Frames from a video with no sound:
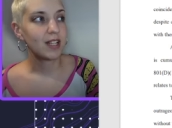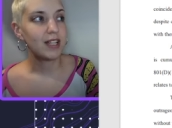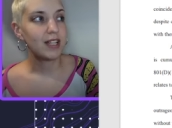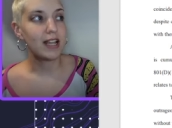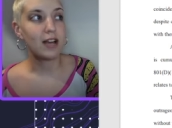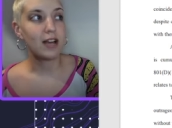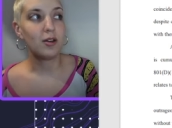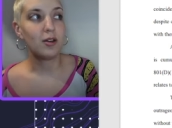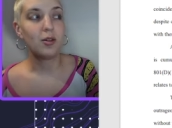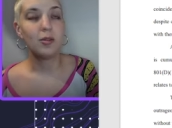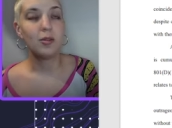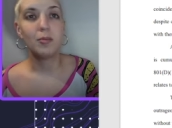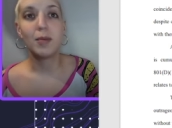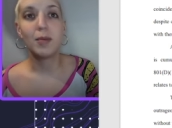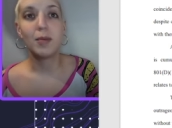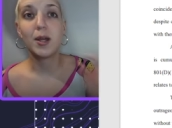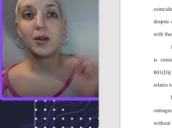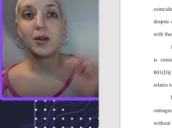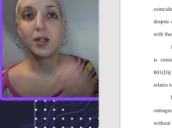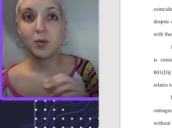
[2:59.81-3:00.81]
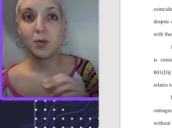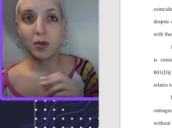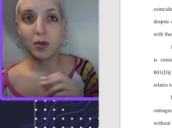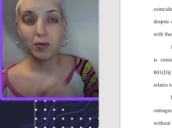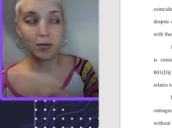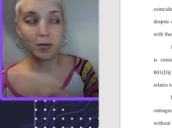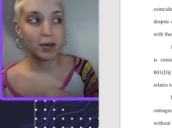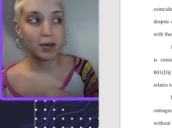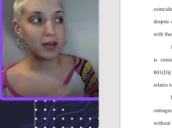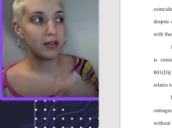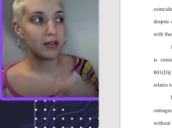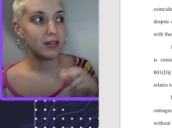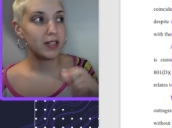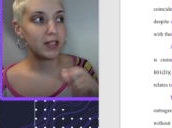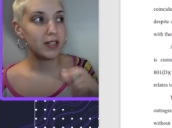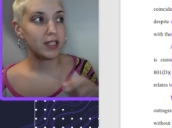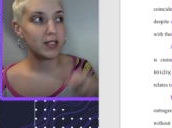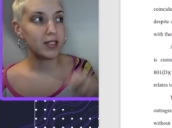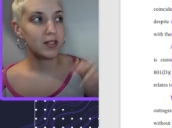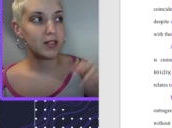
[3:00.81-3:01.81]
Now, my only one rebuttal
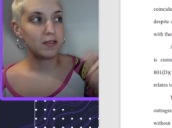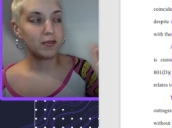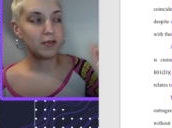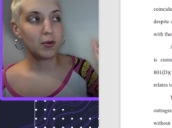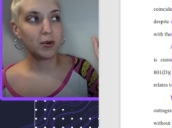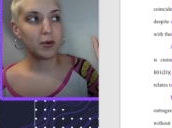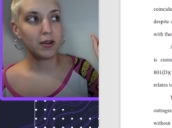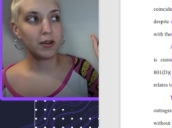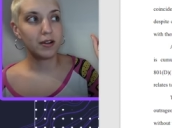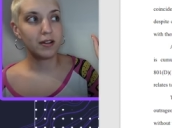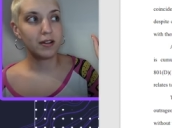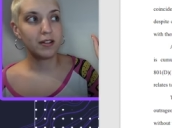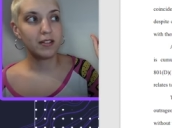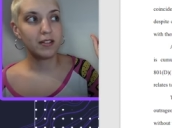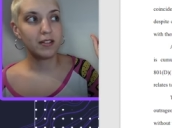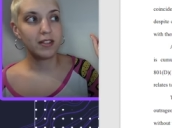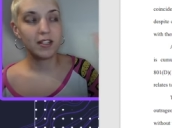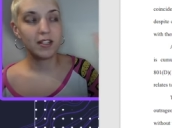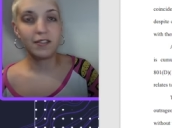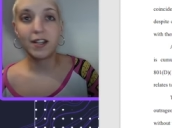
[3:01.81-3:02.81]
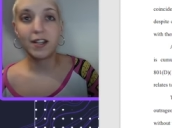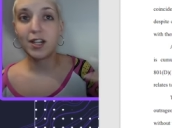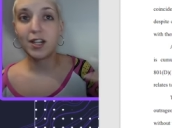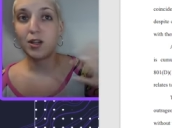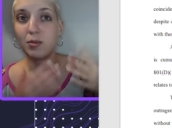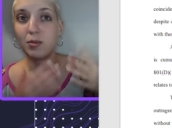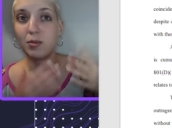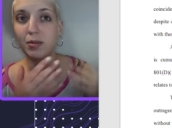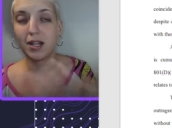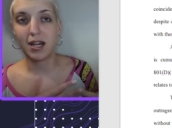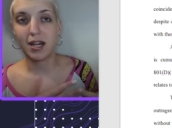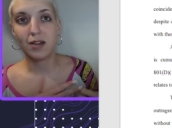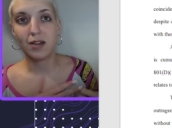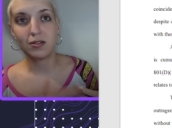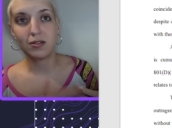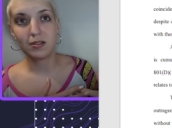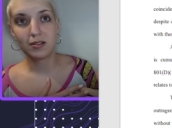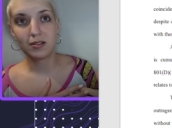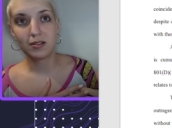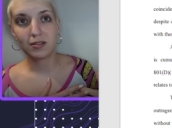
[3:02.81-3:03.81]
is for the defendant who pled
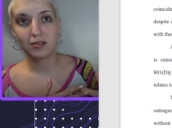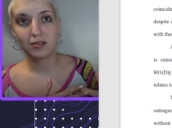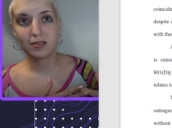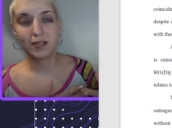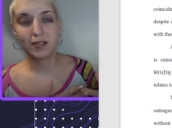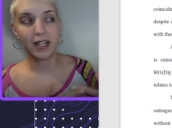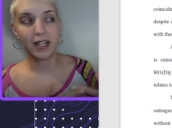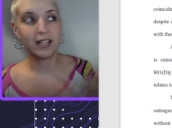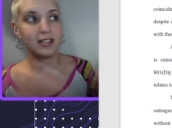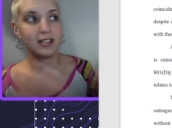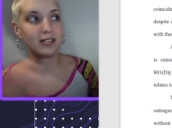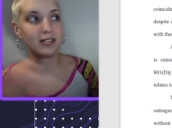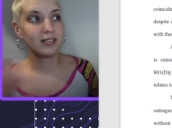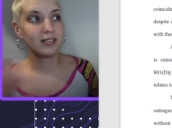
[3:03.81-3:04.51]
out, right?